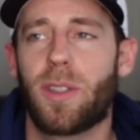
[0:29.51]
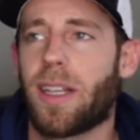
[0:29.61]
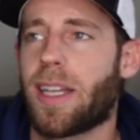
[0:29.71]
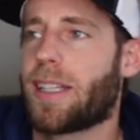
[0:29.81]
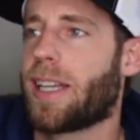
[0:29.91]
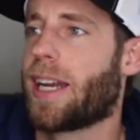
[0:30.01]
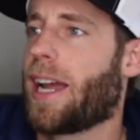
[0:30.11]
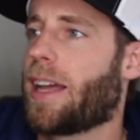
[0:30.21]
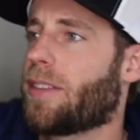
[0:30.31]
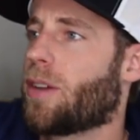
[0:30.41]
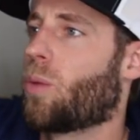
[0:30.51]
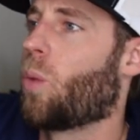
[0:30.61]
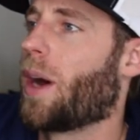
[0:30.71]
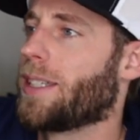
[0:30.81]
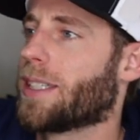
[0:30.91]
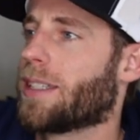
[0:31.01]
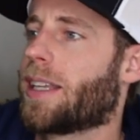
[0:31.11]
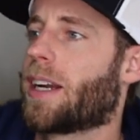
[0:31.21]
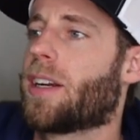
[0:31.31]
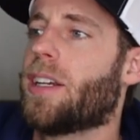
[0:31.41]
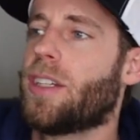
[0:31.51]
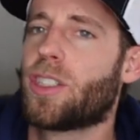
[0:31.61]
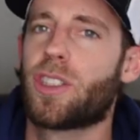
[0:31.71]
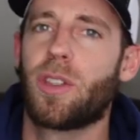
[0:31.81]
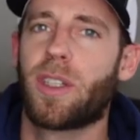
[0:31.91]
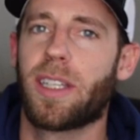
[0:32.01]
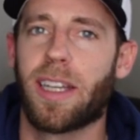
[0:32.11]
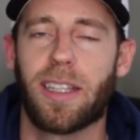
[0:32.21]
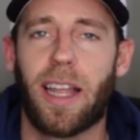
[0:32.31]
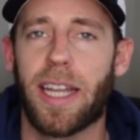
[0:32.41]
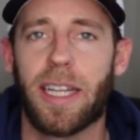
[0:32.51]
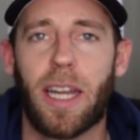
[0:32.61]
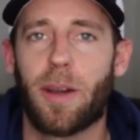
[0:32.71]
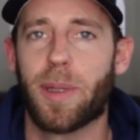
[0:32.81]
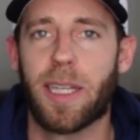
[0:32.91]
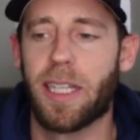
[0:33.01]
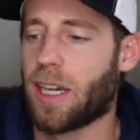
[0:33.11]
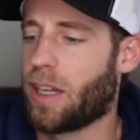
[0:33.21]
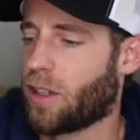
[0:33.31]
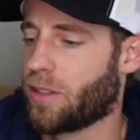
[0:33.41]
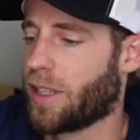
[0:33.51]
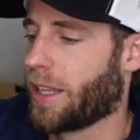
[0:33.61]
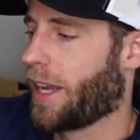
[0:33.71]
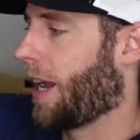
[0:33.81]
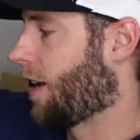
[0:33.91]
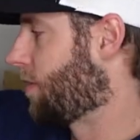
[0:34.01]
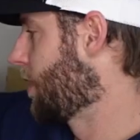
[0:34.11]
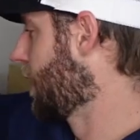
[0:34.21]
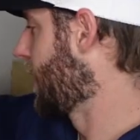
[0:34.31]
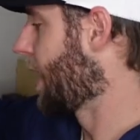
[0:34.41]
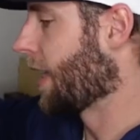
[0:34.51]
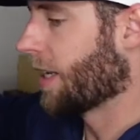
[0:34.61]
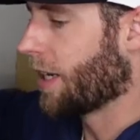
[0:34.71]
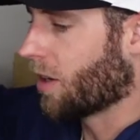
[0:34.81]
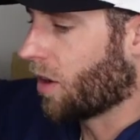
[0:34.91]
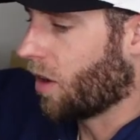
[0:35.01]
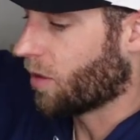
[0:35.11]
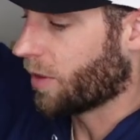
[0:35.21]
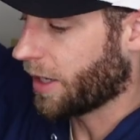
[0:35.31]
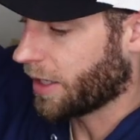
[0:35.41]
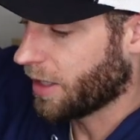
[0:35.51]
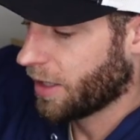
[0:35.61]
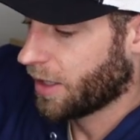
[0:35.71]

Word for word: I like that it had the white in there, just so you can like lighten up any color that they have in here already.